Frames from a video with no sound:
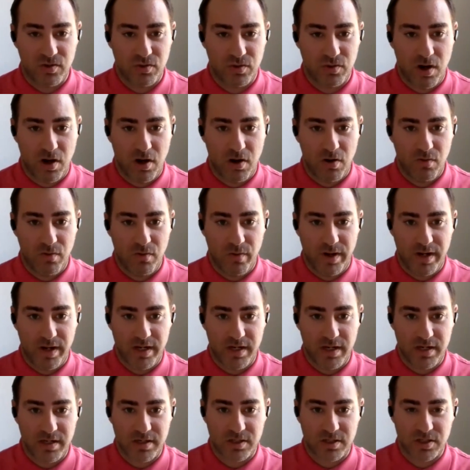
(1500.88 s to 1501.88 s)

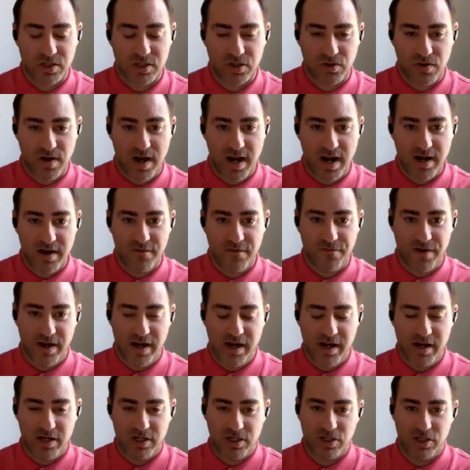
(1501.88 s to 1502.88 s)
always try to
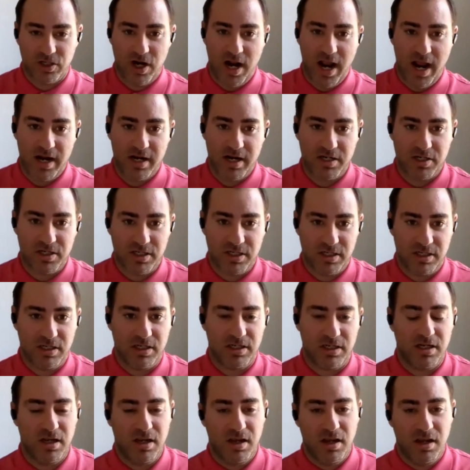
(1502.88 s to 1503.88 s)
find a
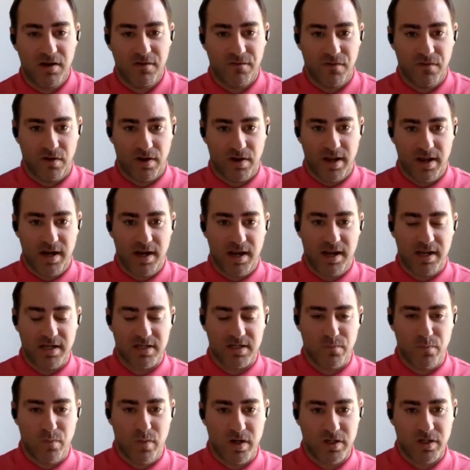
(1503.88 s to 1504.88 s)
strategy for getting as
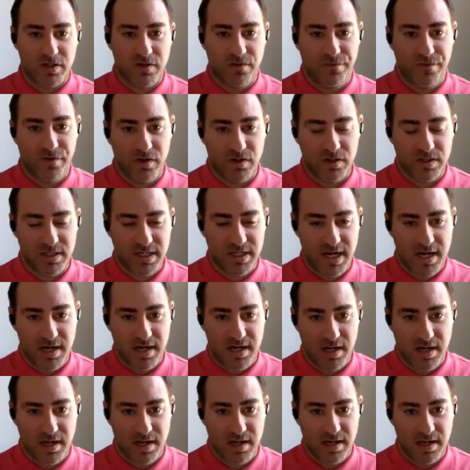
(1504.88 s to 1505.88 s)
much of your
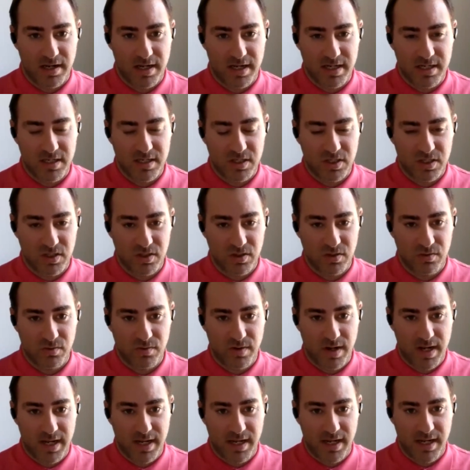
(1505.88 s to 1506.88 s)
data into
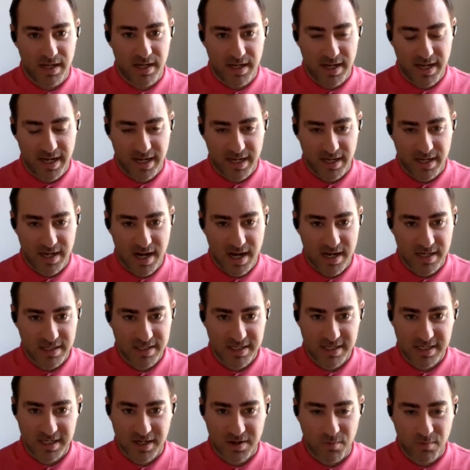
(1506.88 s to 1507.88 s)
a
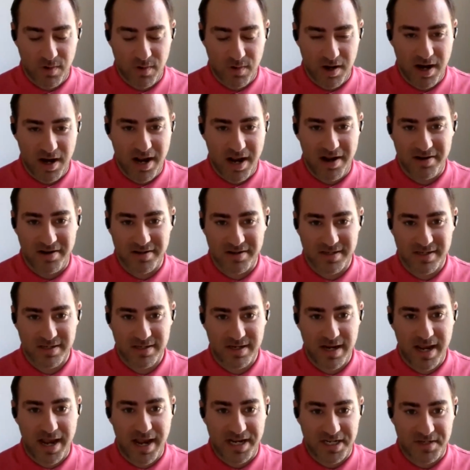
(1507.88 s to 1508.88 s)
agnostic warehouse
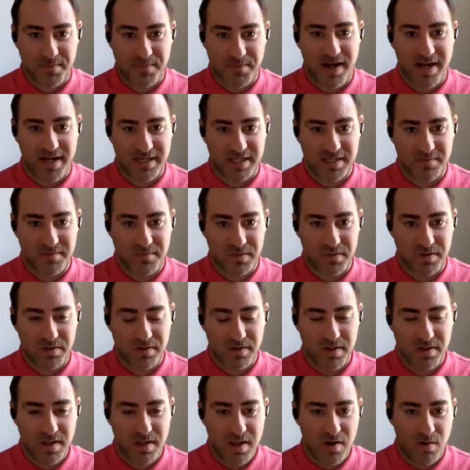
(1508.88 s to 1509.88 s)
as
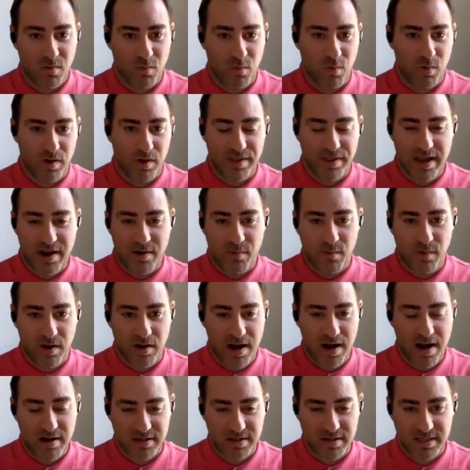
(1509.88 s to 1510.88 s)
possible. Where that
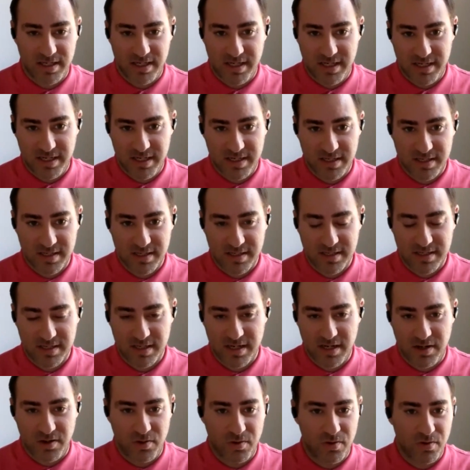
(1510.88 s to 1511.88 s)
warehouse is
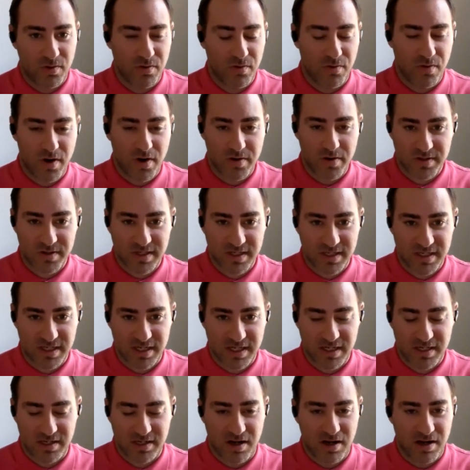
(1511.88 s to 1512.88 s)
and who hosts it
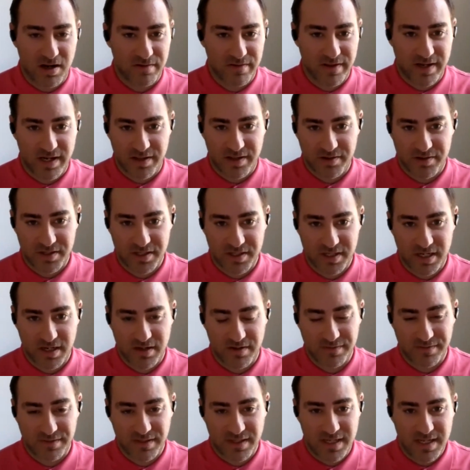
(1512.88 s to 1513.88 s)
and all that other stuff